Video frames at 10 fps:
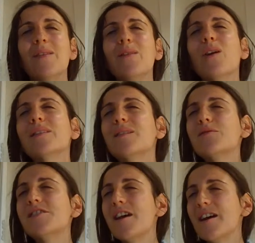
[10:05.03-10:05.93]
We also
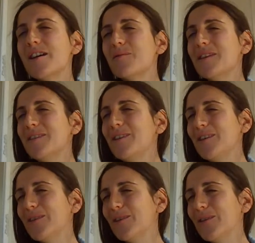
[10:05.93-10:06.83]
share with
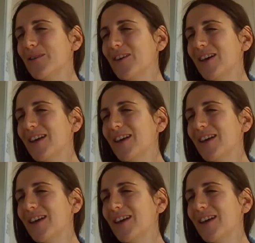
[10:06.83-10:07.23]
you